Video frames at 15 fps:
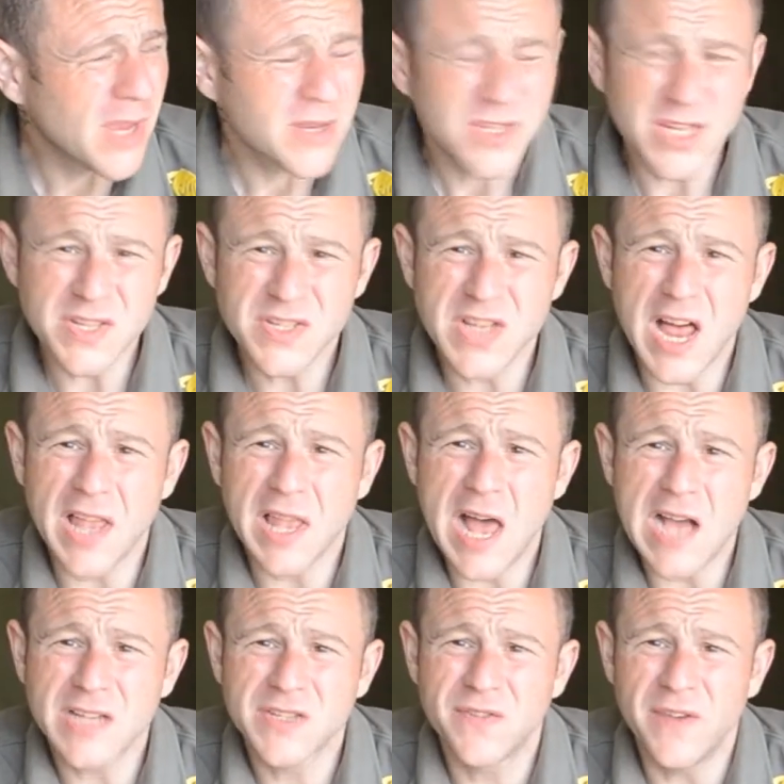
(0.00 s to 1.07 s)
Since that
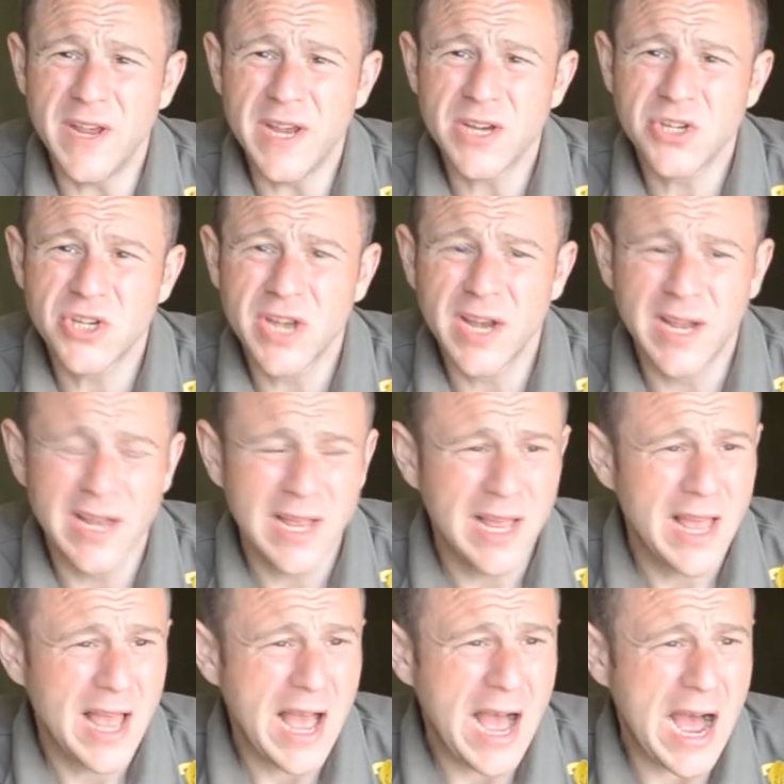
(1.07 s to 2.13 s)
last fish,
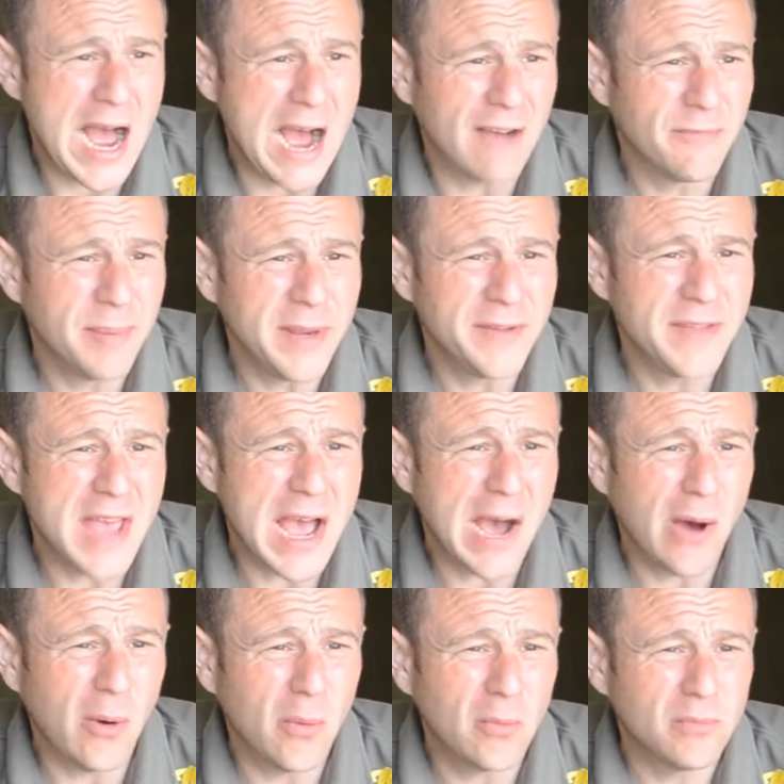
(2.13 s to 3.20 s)
I've been
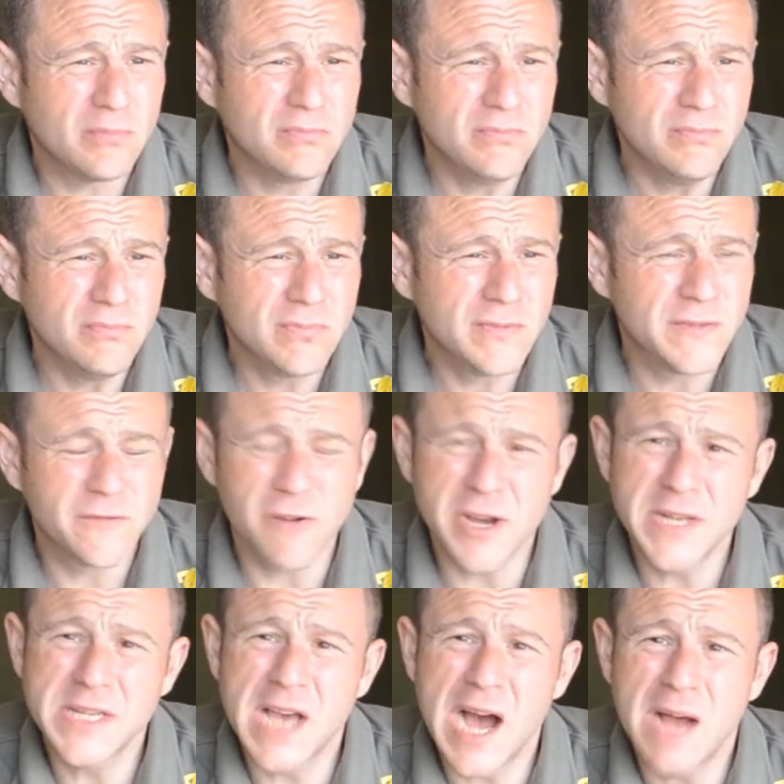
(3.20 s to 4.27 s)
down 3
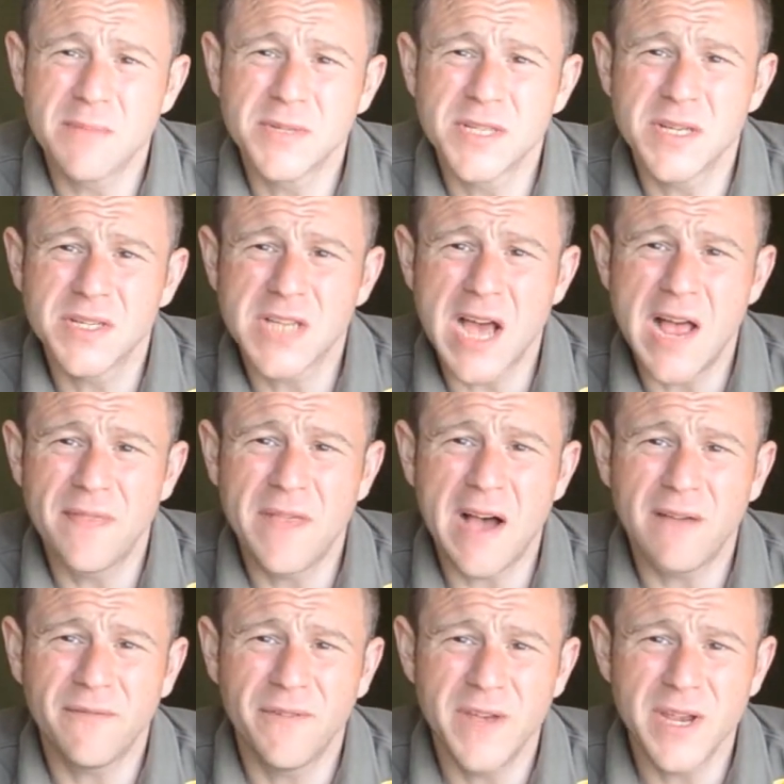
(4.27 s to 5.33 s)
times since I had
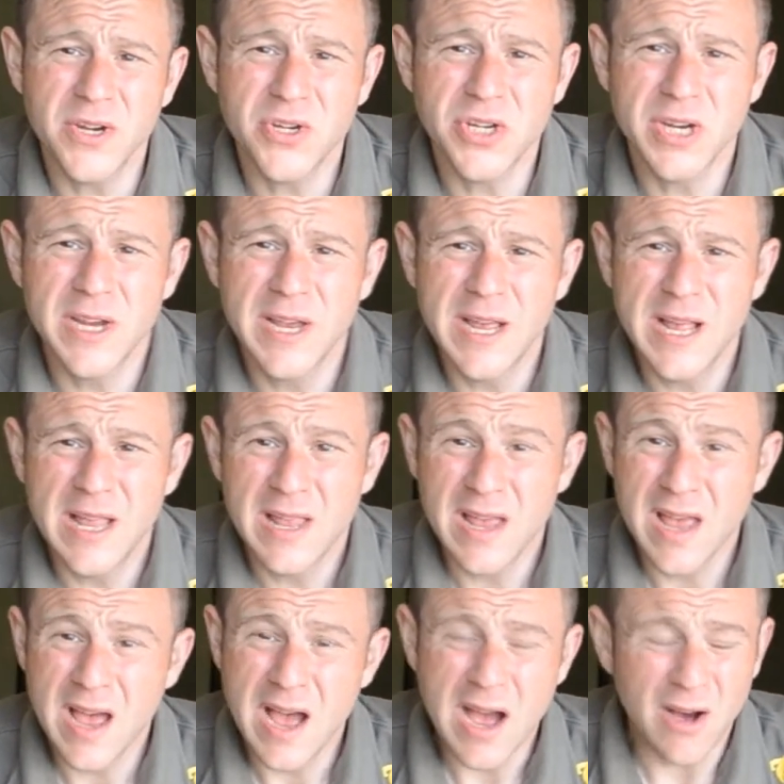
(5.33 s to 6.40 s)
that fish.
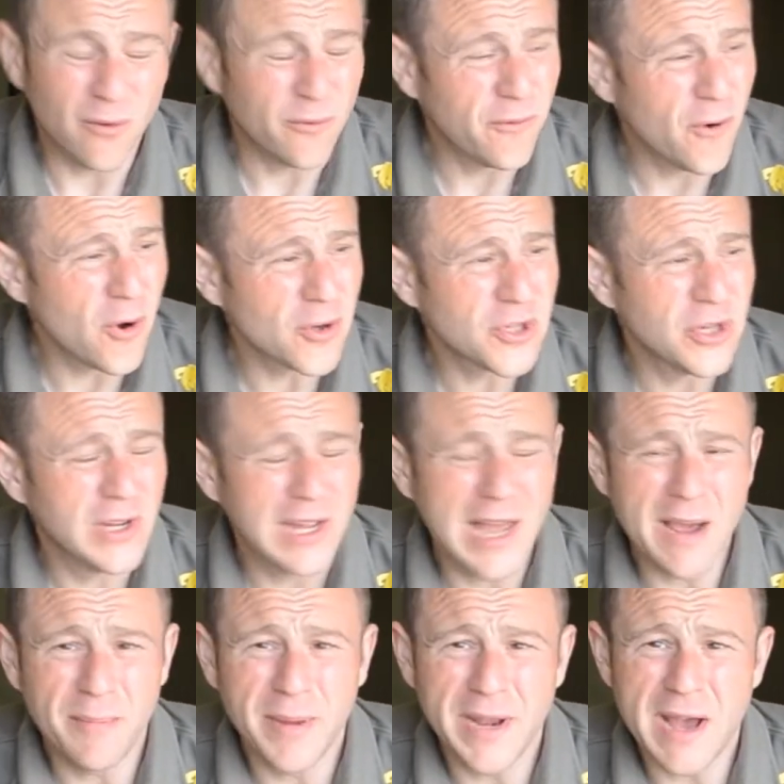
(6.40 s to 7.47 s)
Unfortunately,
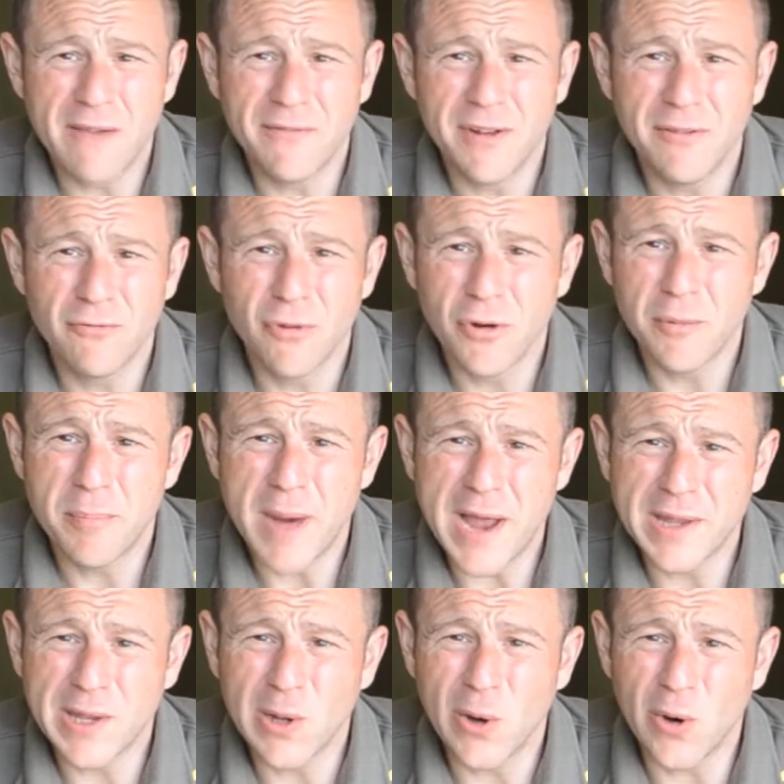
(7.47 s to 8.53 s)
I've been having a run of
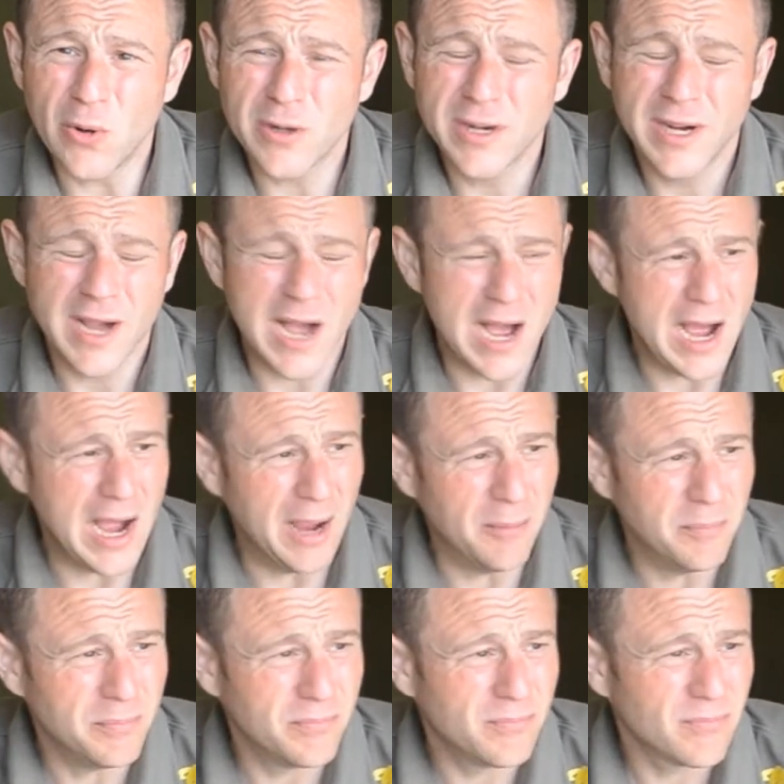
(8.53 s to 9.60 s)
bad luck.
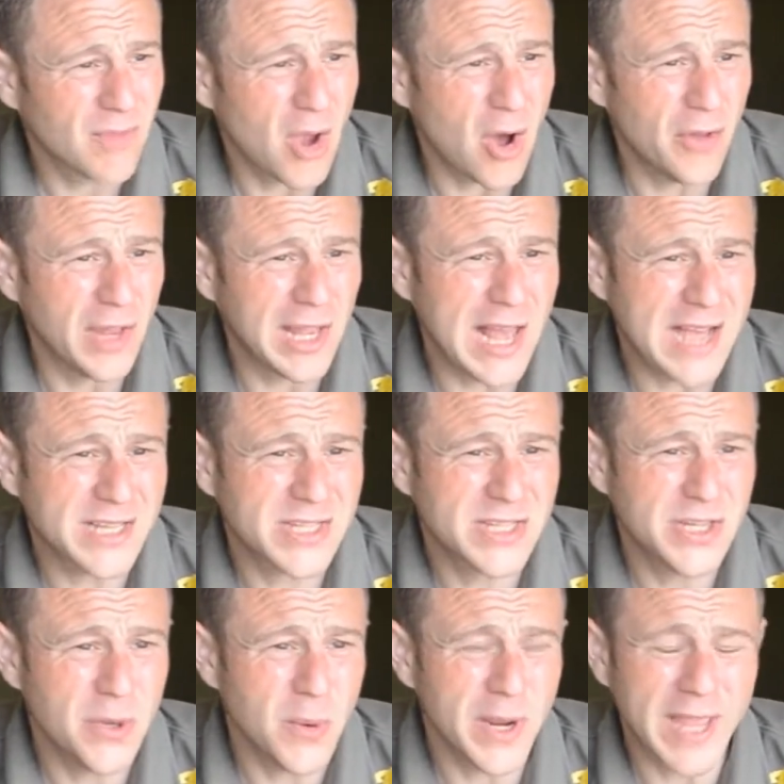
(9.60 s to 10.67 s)
On the last
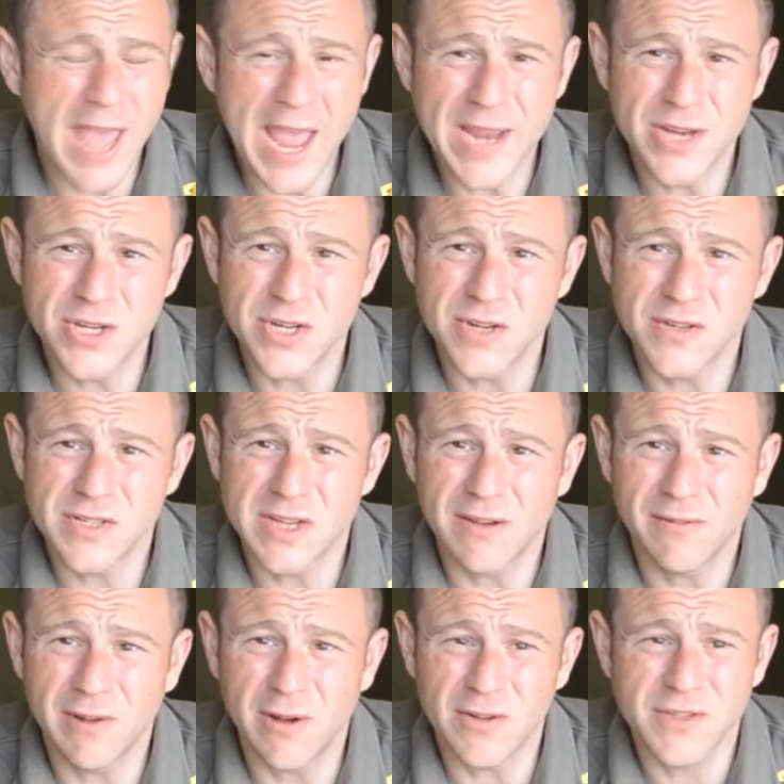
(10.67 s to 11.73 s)
2 occasions
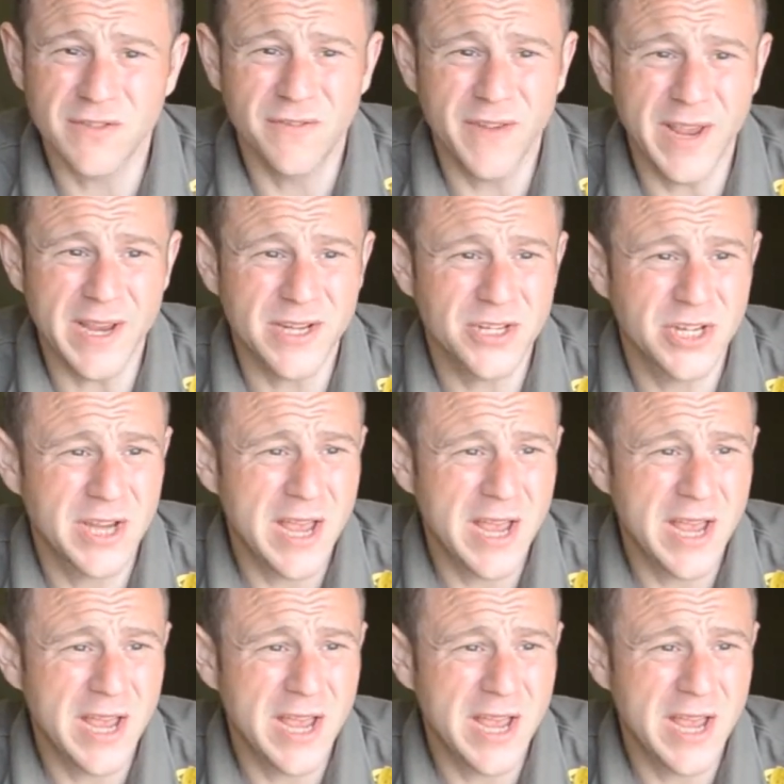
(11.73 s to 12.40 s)
I've lost fish.